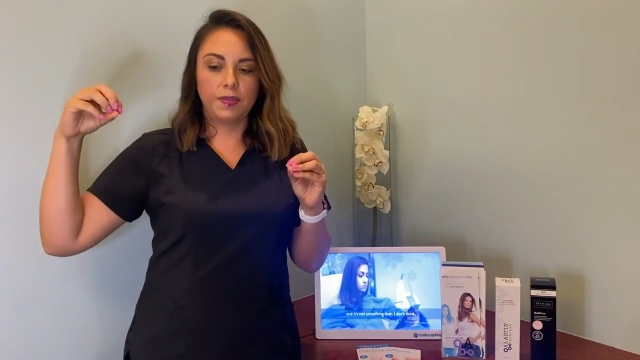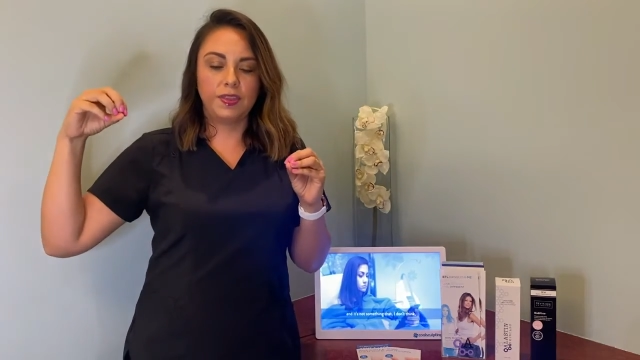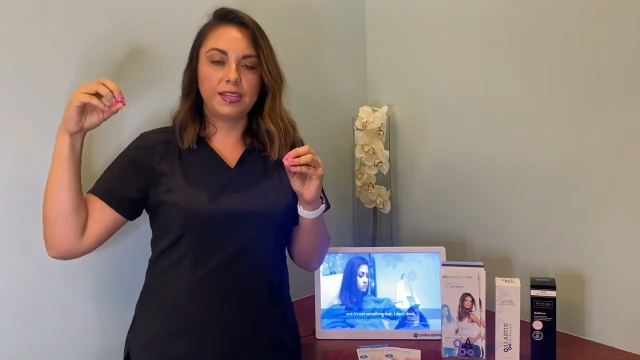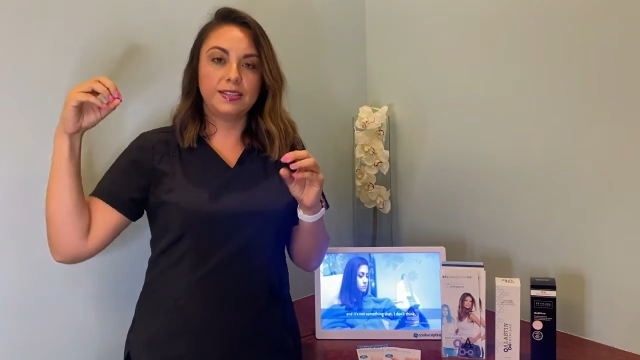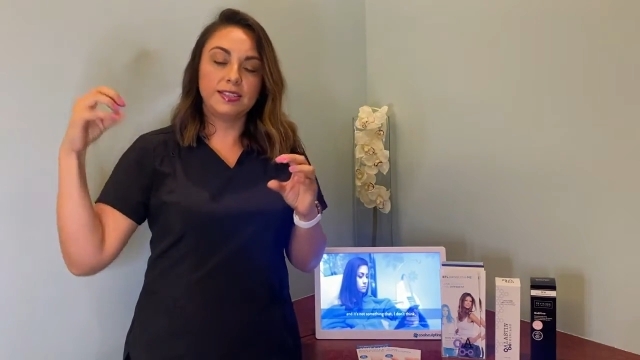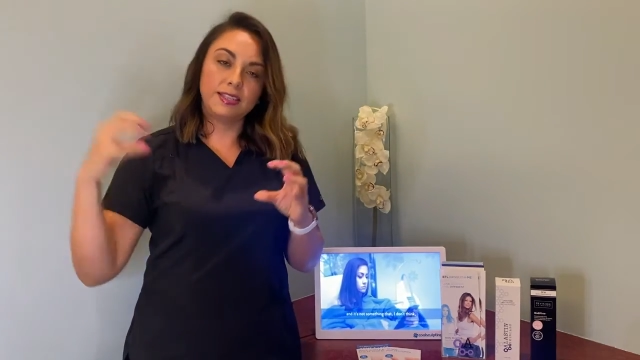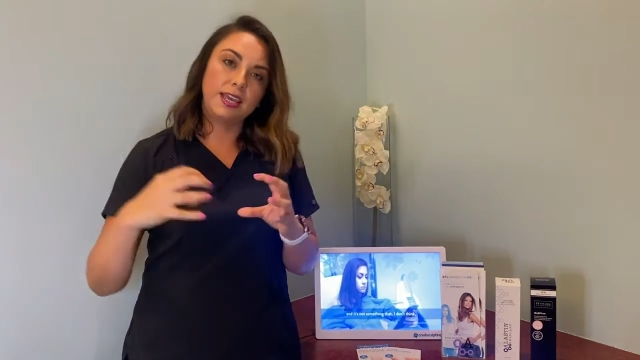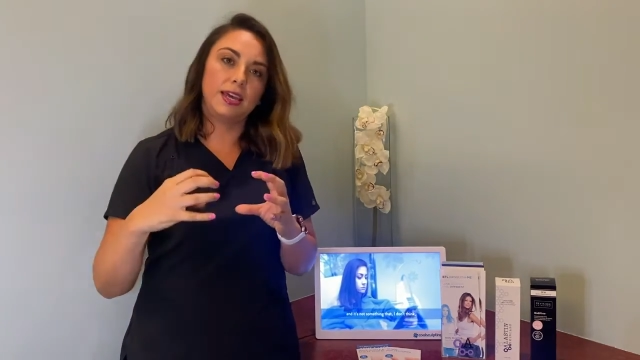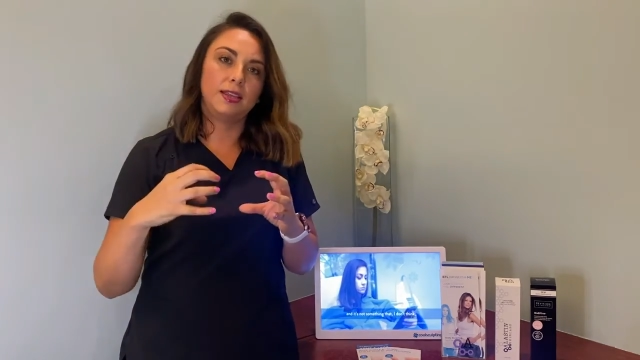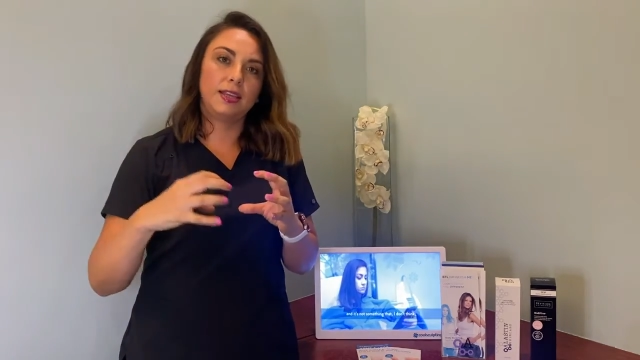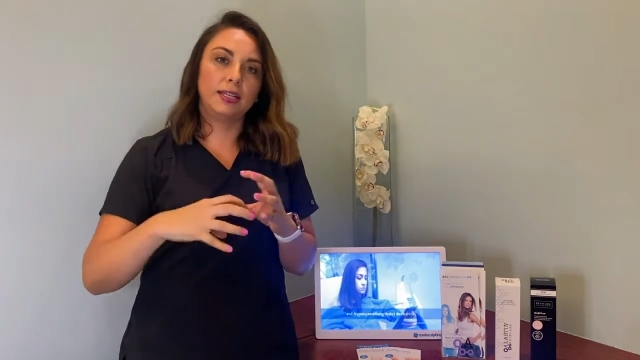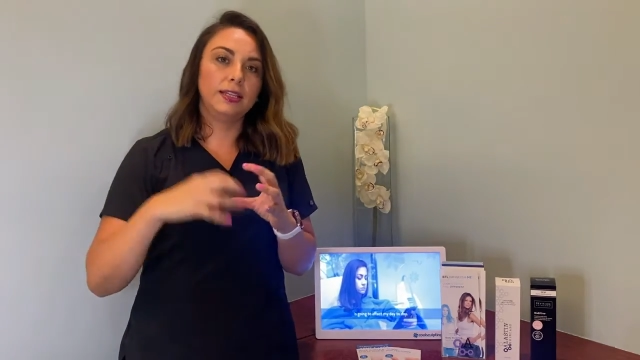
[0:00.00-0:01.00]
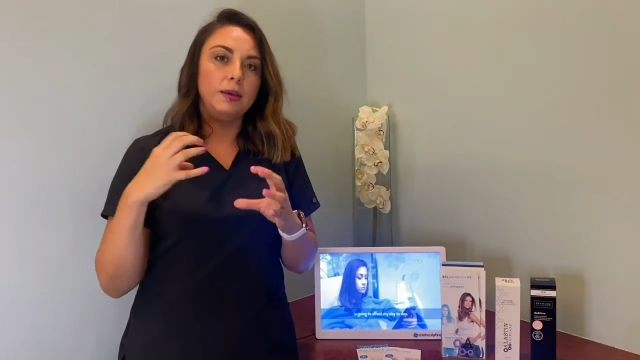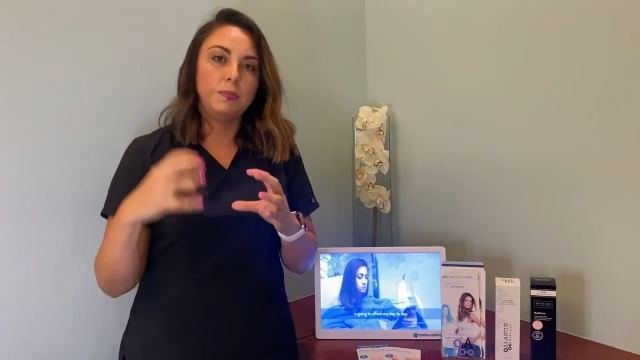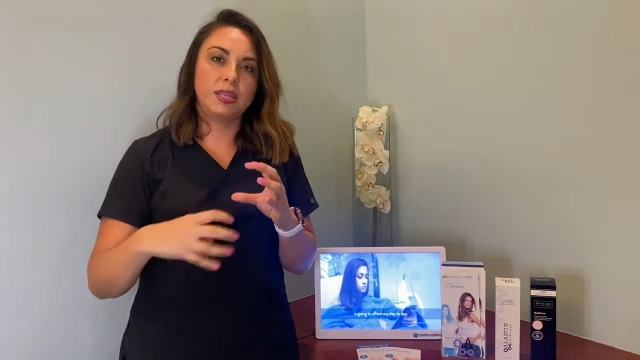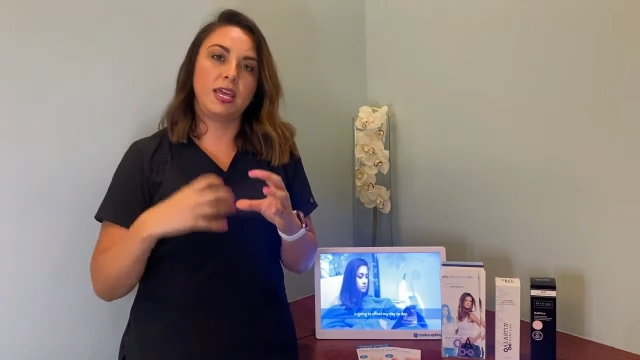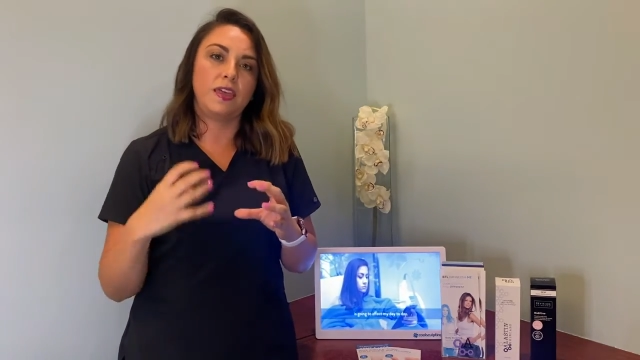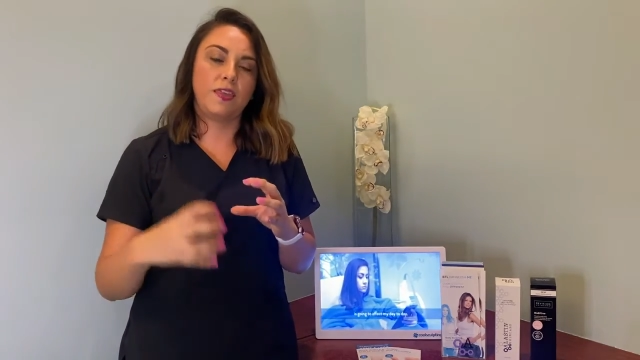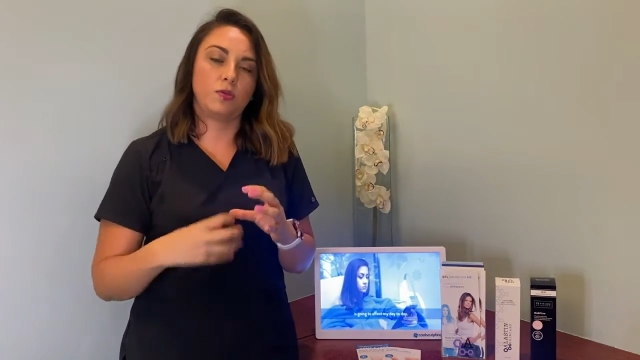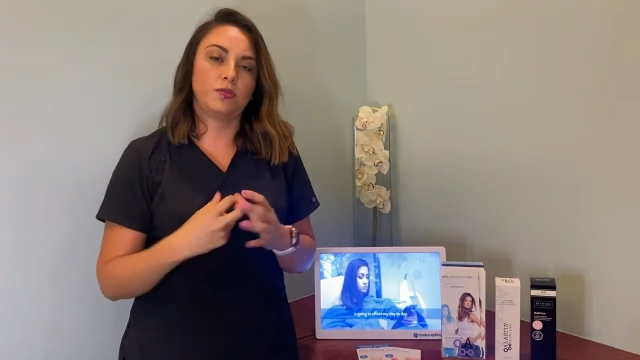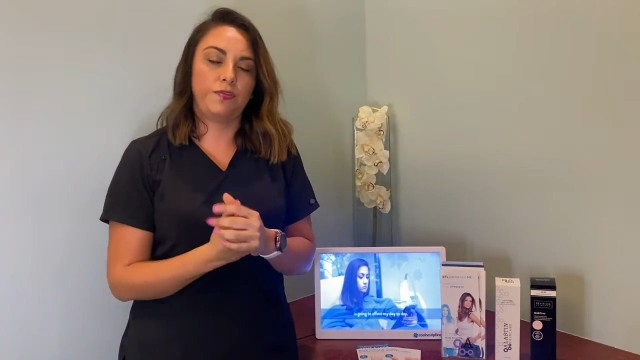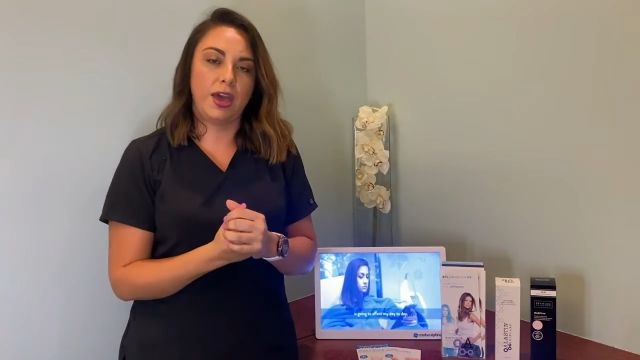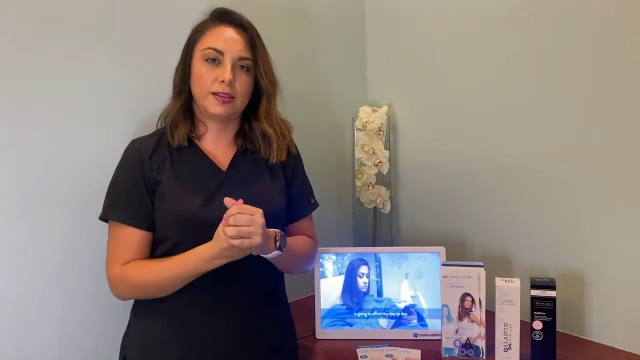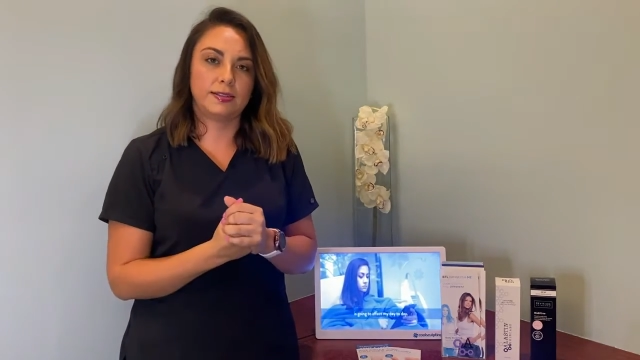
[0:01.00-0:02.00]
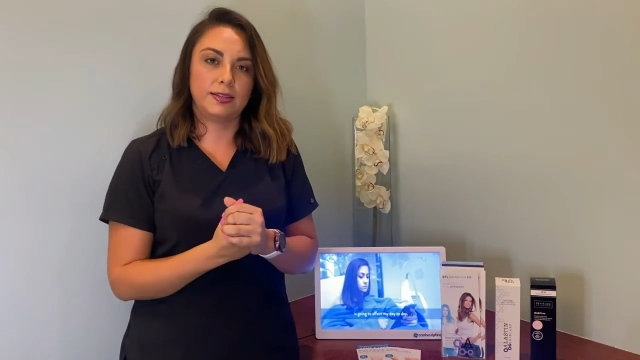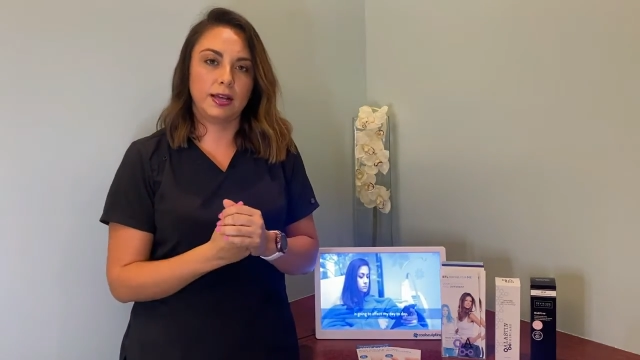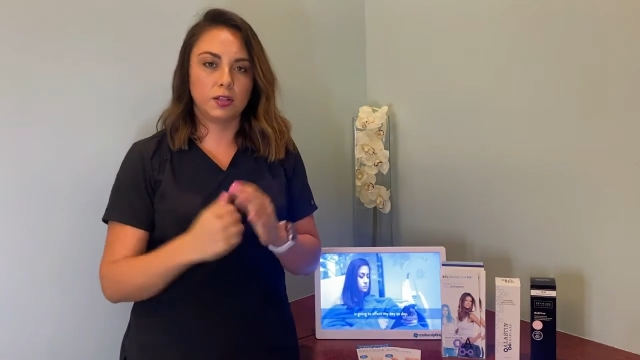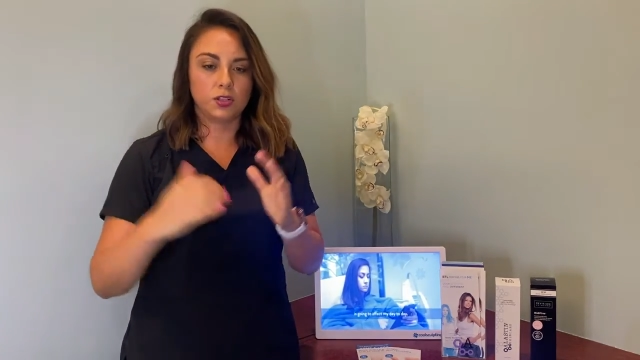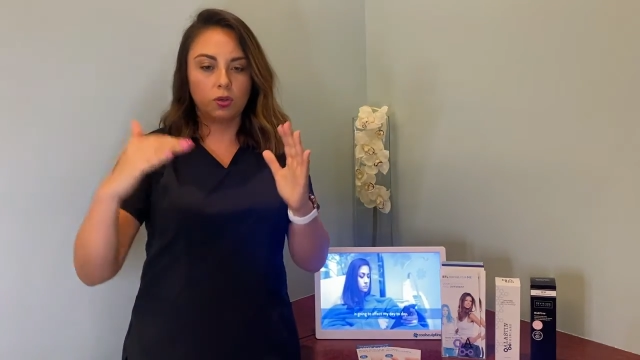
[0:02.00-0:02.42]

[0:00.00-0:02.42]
the skin eliminate those fat cells.